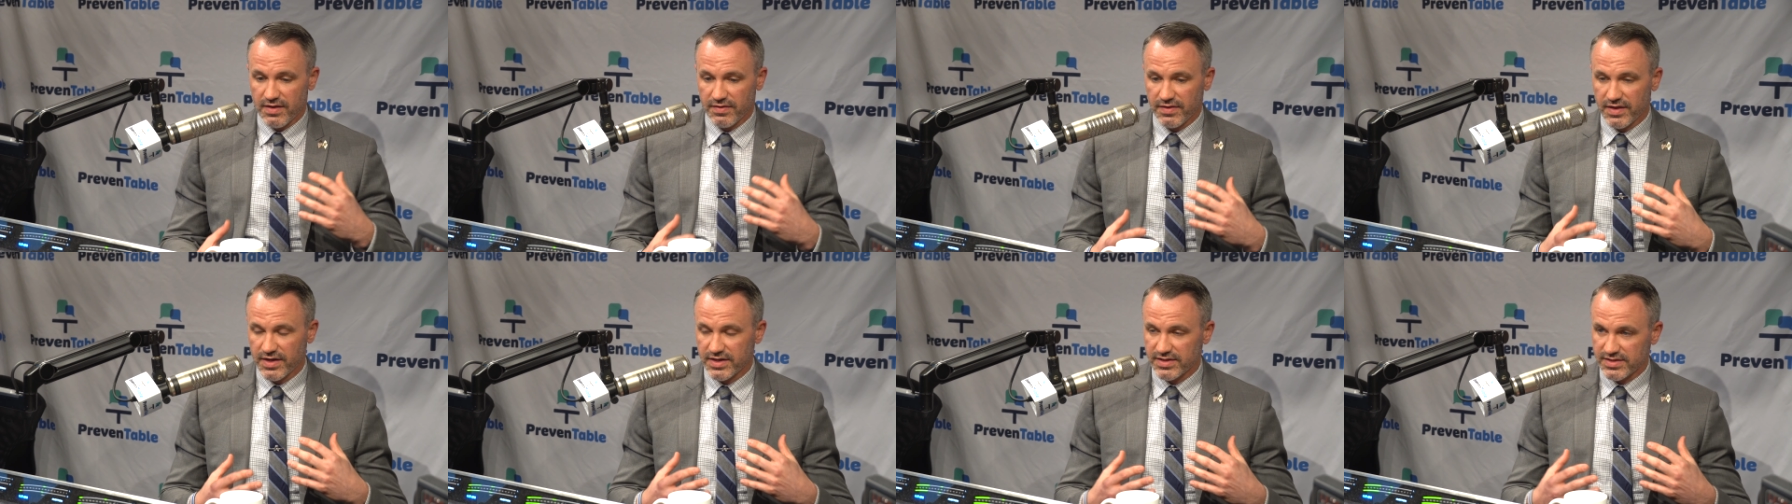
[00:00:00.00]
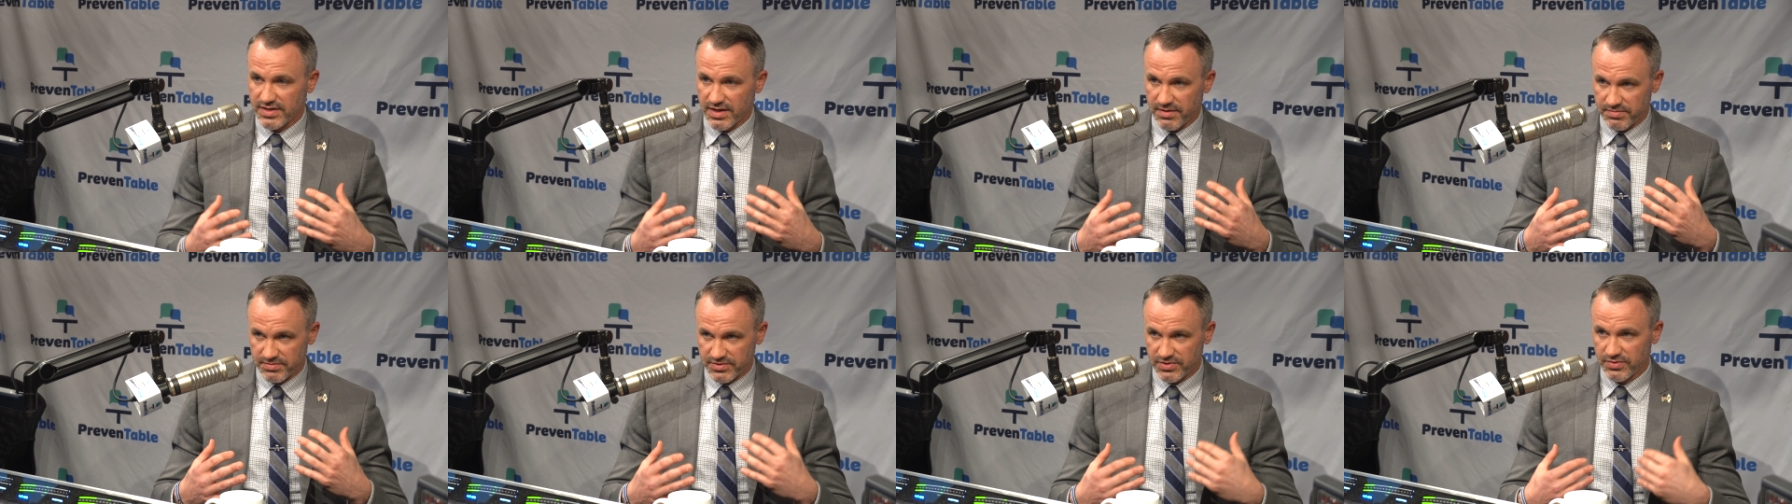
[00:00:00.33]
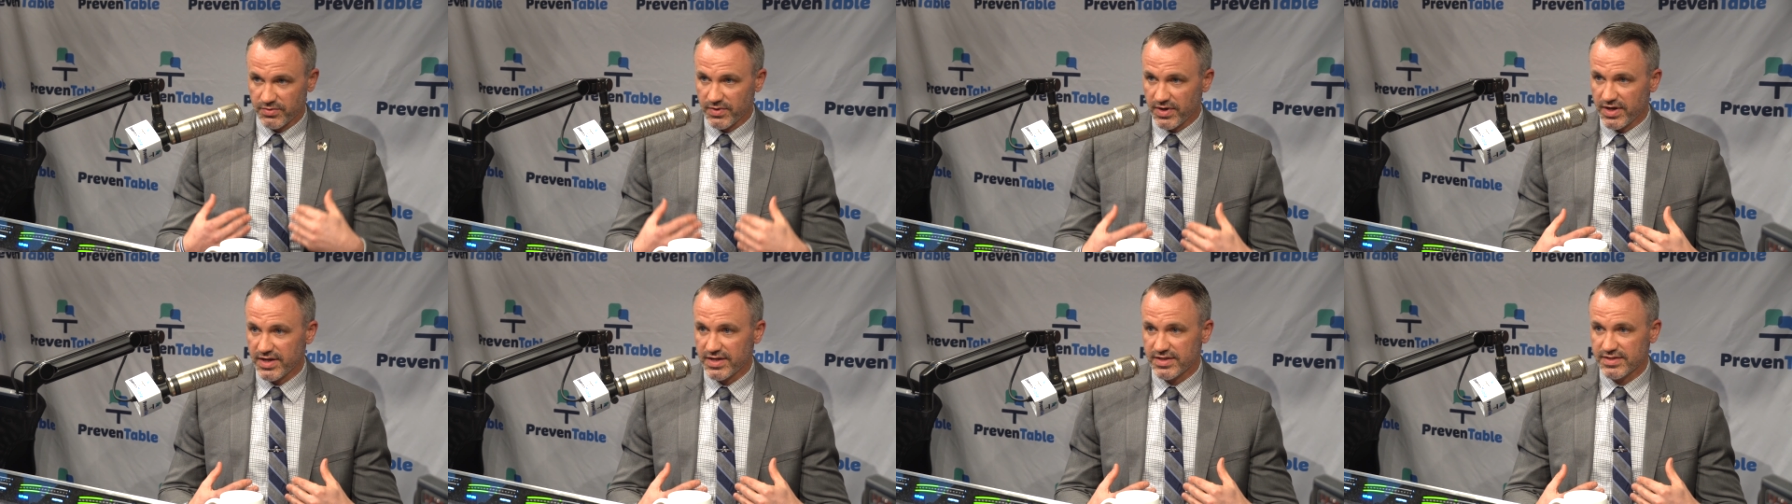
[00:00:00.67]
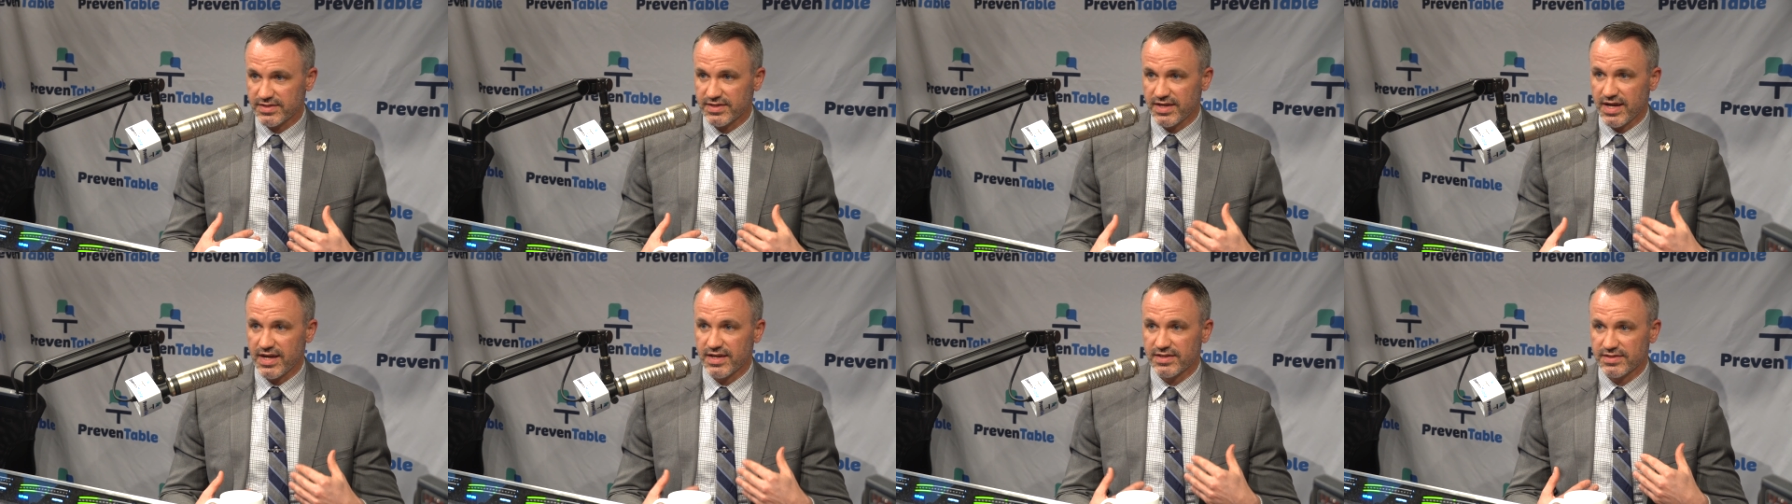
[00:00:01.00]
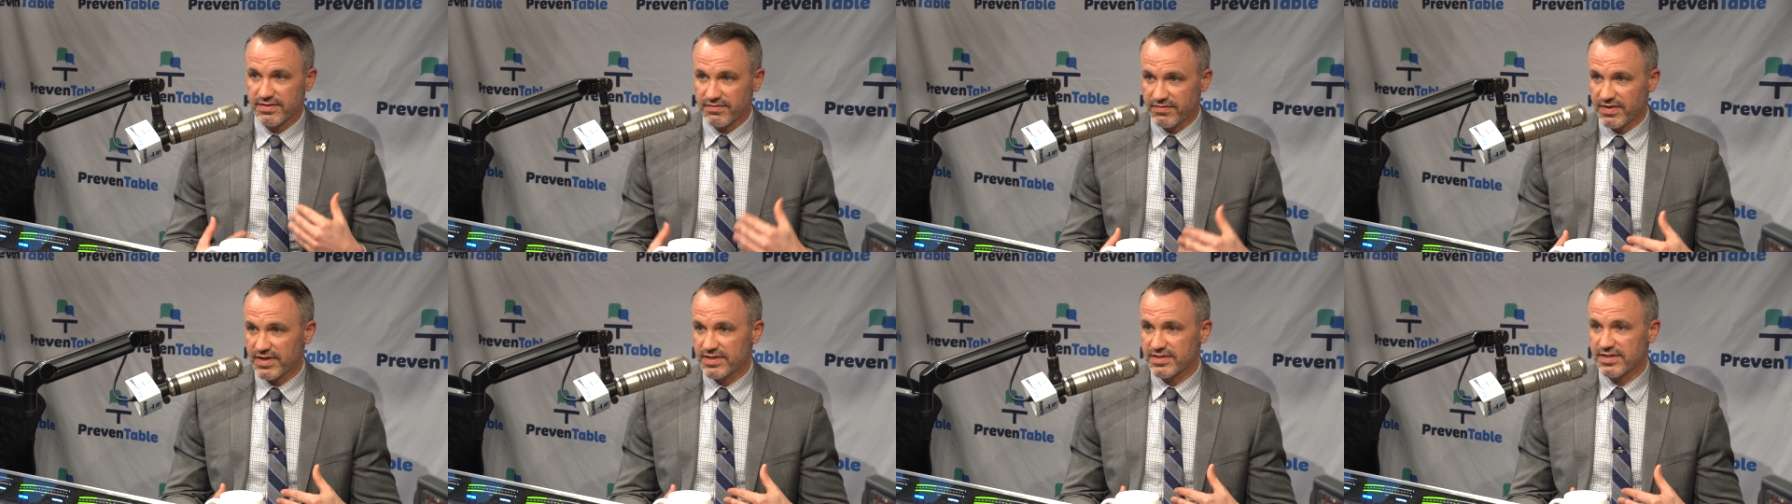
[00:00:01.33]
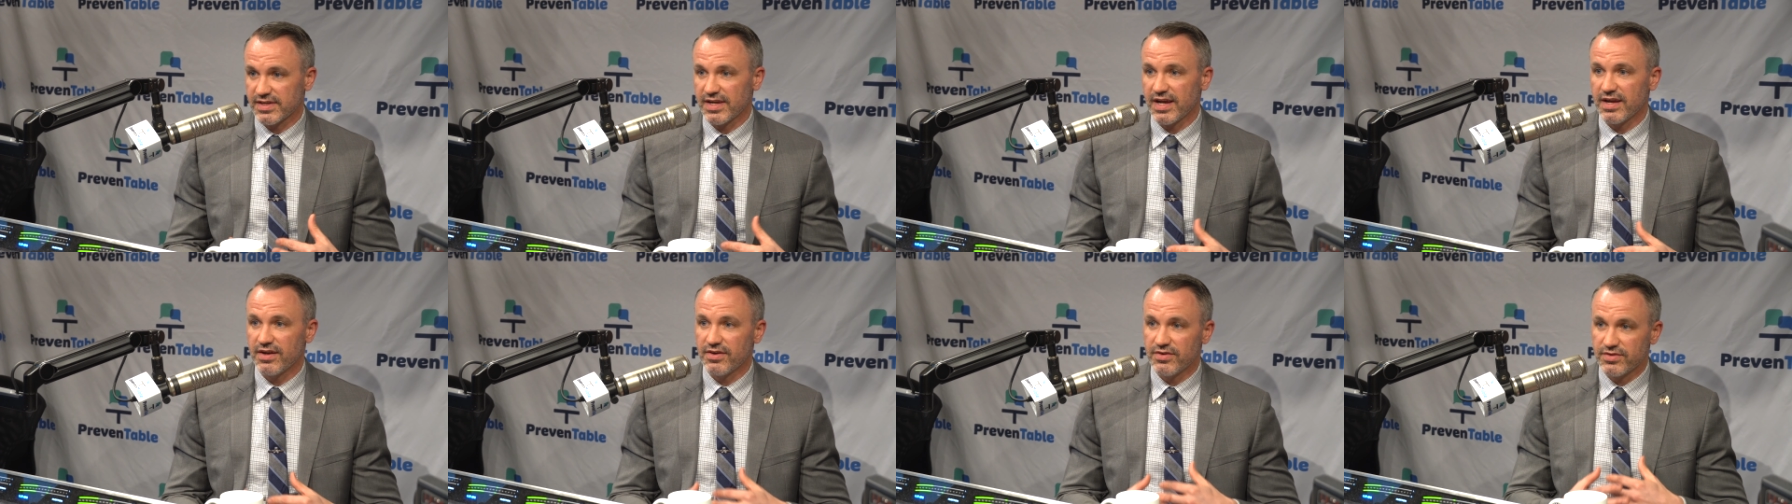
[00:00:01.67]
Then it's up to us as
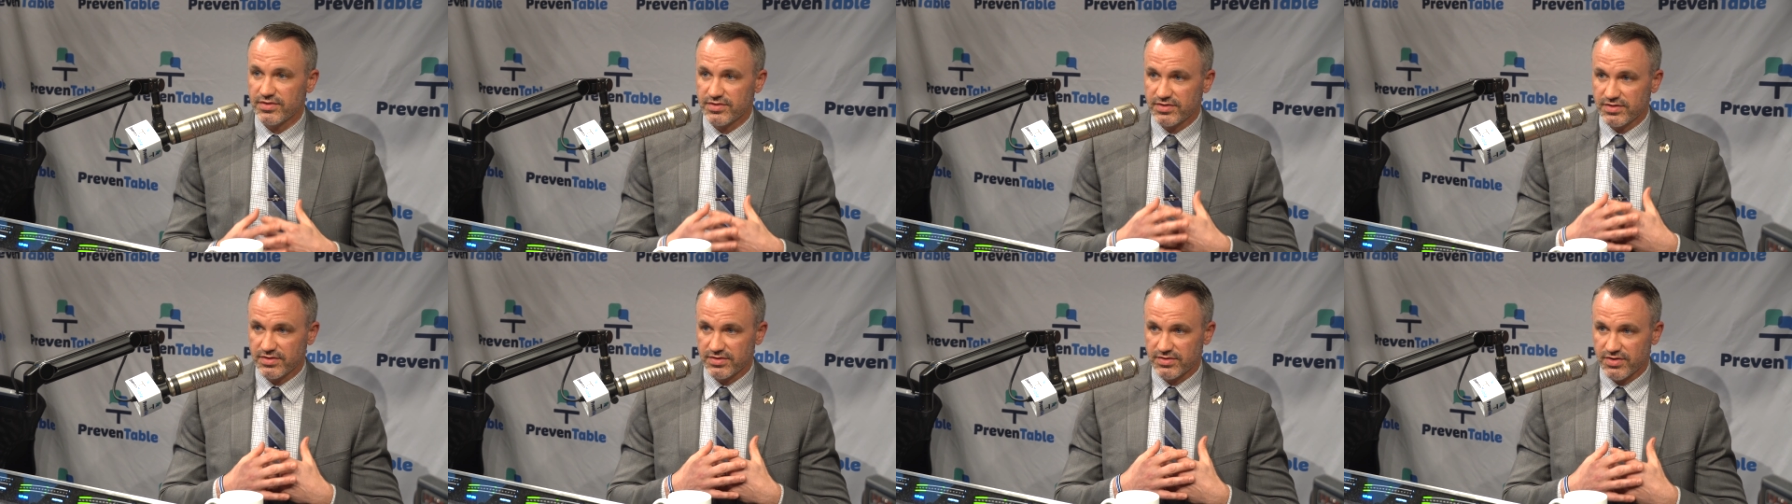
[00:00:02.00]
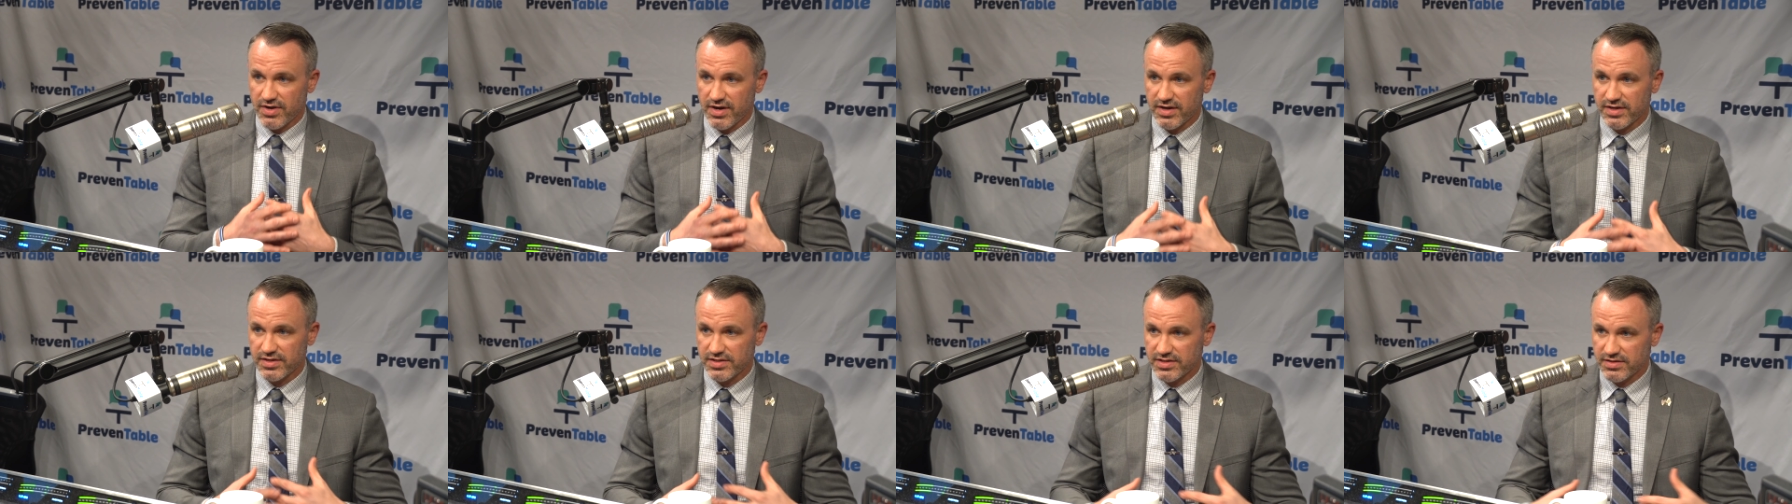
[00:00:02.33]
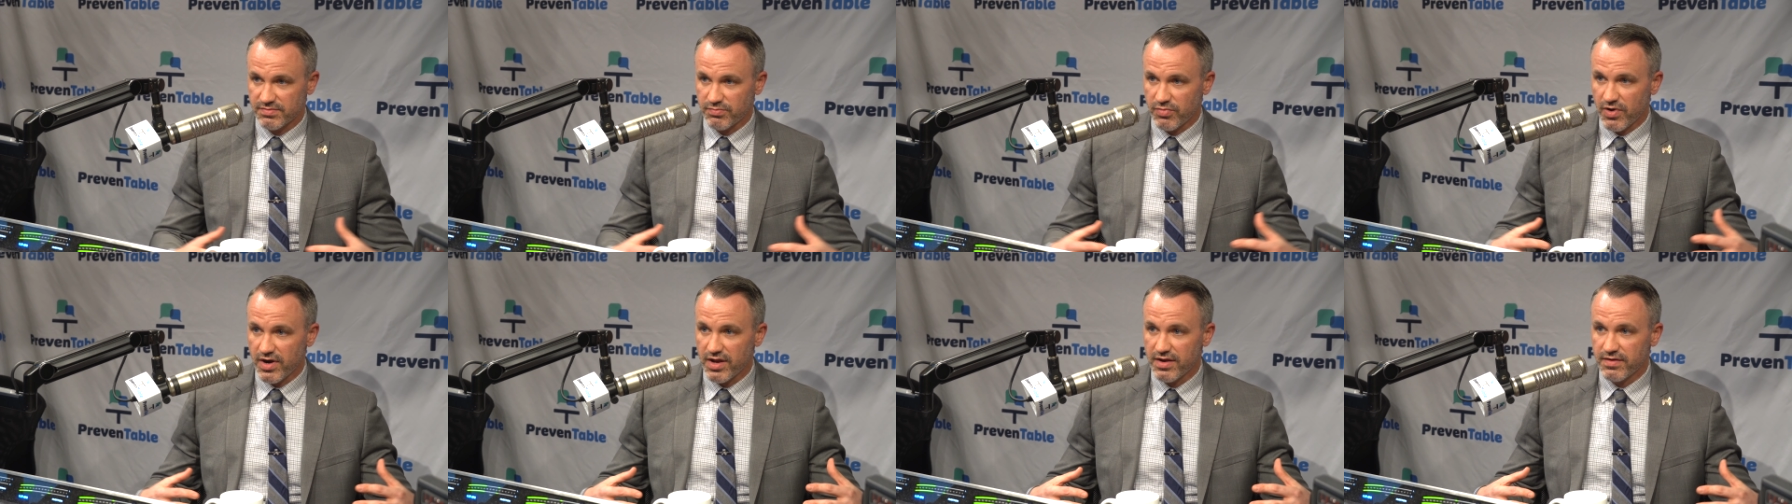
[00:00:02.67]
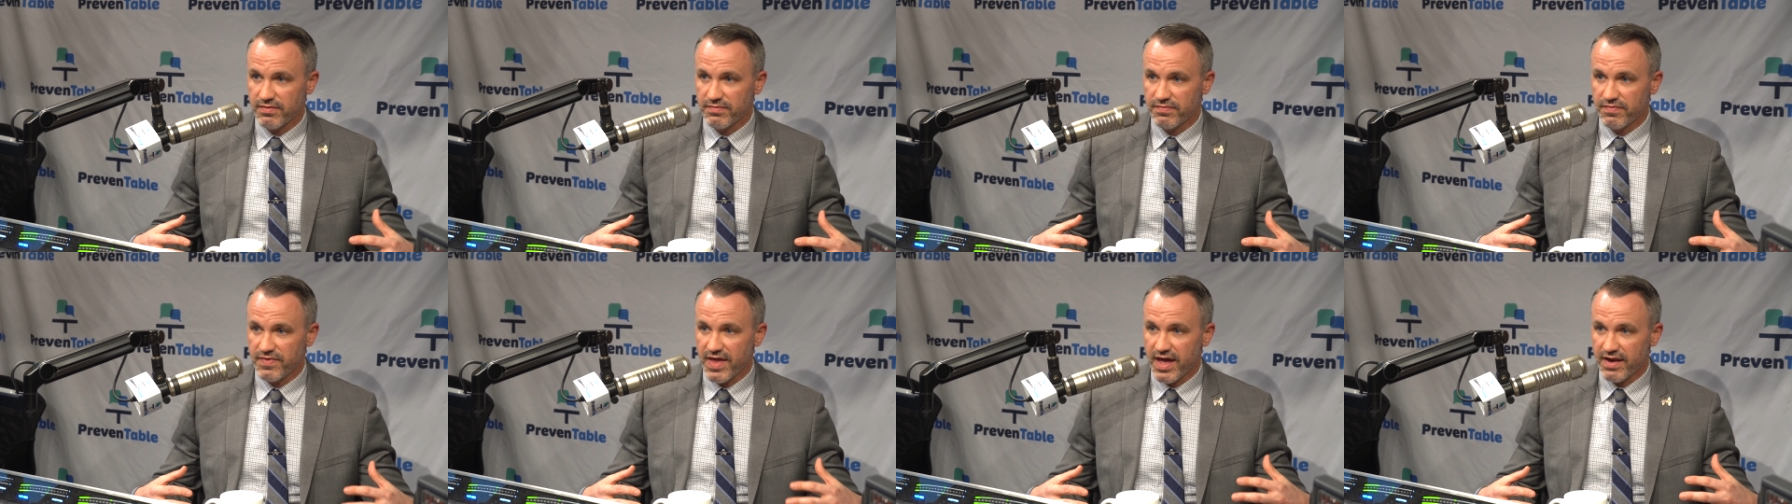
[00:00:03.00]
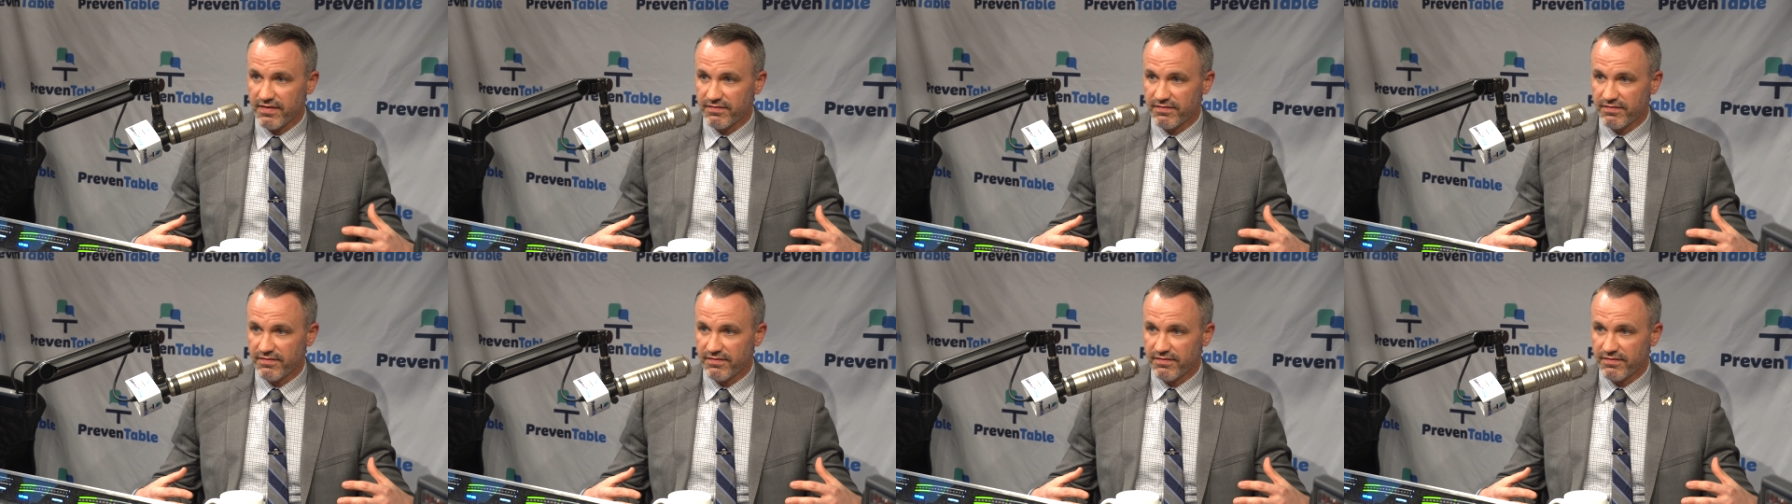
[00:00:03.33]
investigators to try to spread that